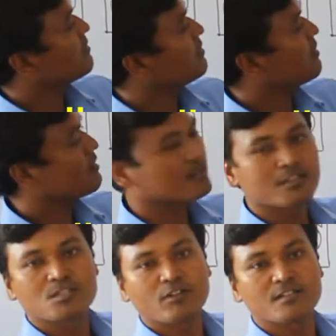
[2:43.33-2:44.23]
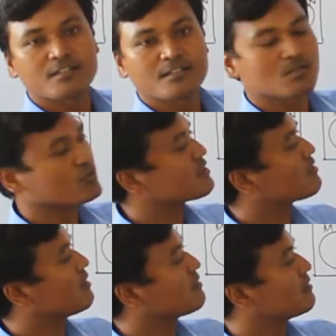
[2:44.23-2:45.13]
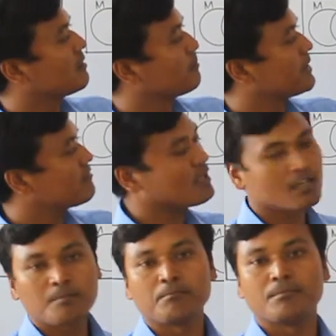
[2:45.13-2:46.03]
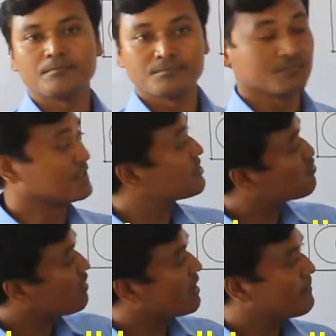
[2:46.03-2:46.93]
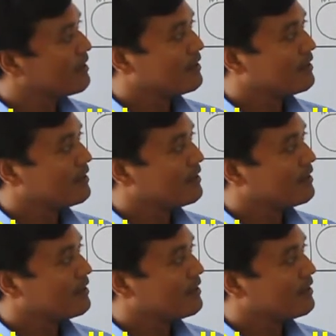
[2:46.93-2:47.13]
N are disjoint sets, we draw Venn diagram this type.